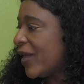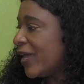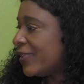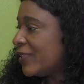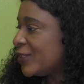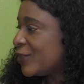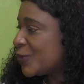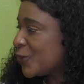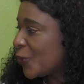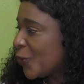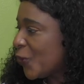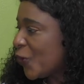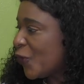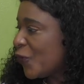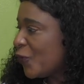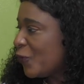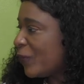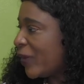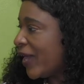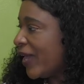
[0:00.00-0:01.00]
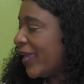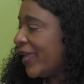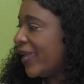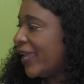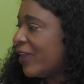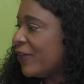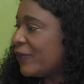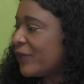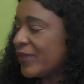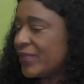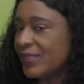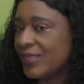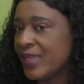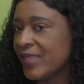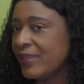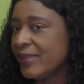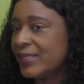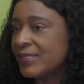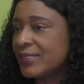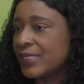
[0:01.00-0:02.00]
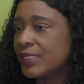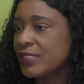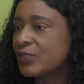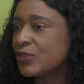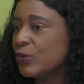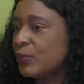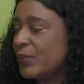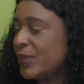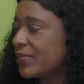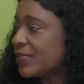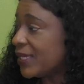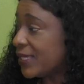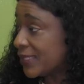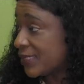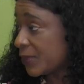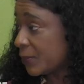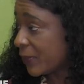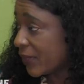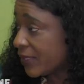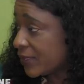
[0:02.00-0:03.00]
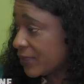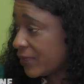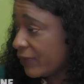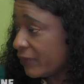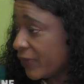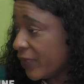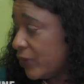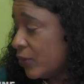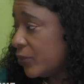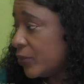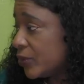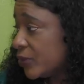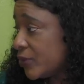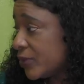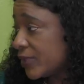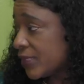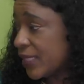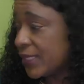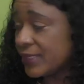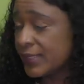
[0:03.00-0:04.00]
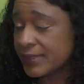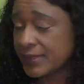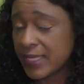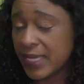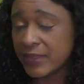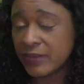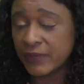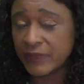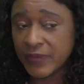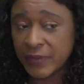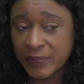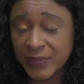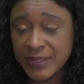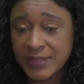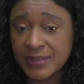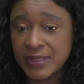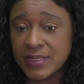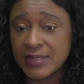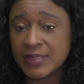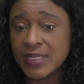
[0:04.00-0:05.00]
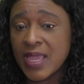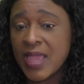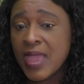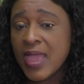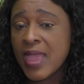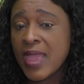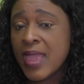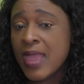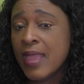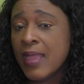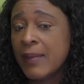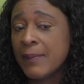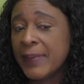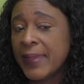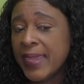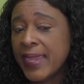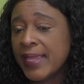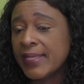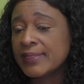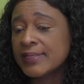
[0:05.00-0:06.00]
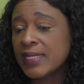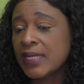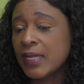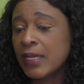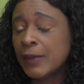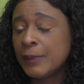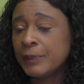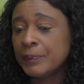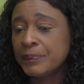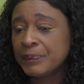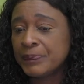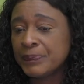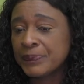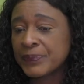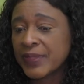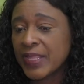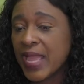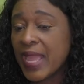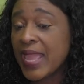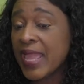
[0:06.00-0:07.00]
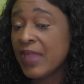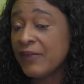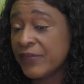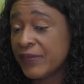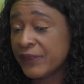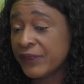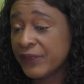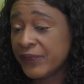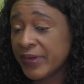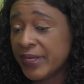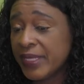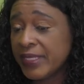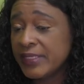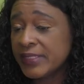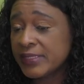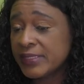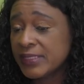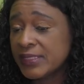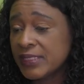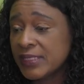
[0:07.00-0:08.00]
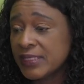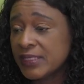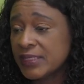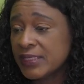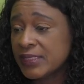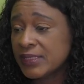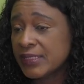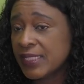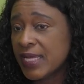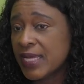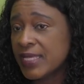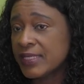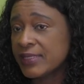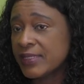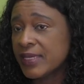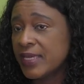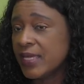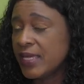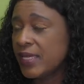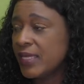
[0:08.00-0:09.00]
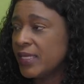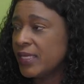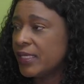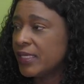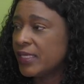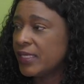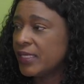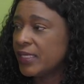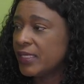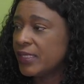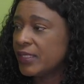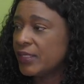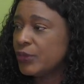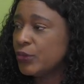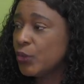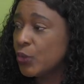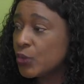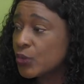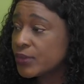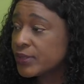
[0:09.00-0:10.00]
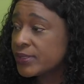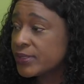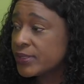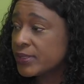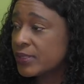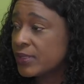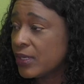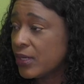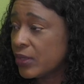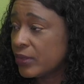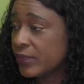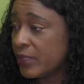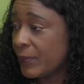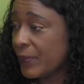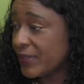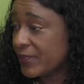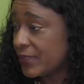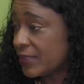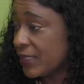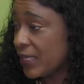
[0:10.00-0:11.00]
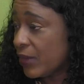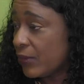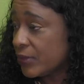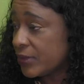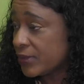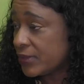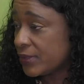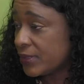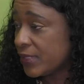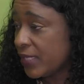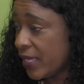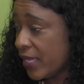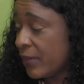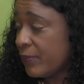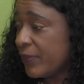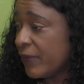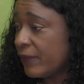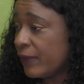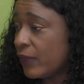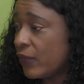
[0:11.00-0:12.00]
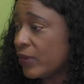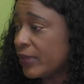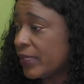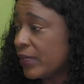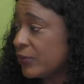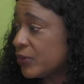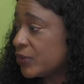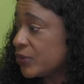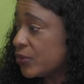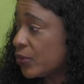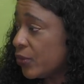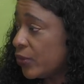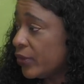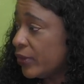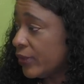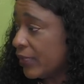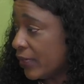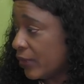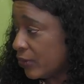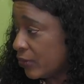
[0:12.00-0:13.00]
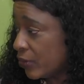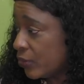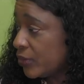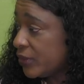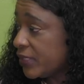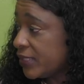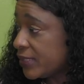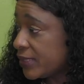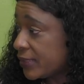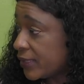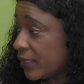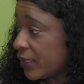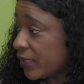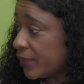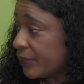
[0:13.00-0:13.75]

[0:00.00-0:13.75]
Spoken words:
buy the stove, buy everything is a little bit expensive when you want to start this kind of a business. But I have a friend that knows the person that was here before, that owned this